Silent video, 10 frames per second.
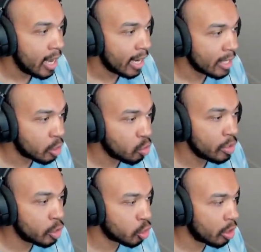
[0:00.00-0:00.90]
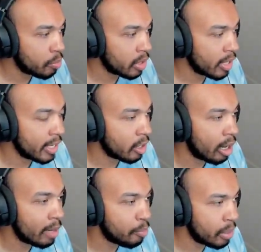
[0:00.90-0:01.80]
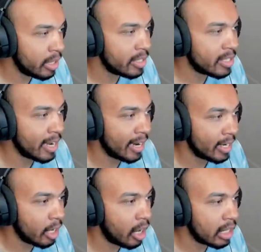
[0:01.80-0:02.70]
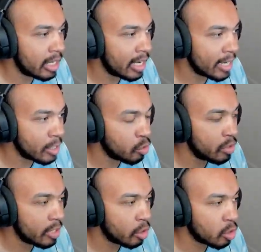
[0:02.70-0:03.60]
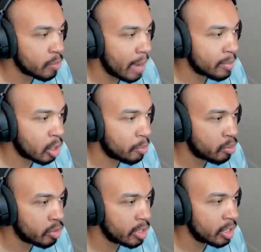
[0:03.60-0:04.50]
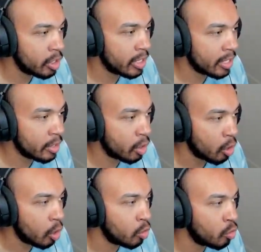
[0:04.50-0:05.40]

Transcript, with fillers: I do enjoy playing on Pit and Gala. I do think those maps are pretty good in their own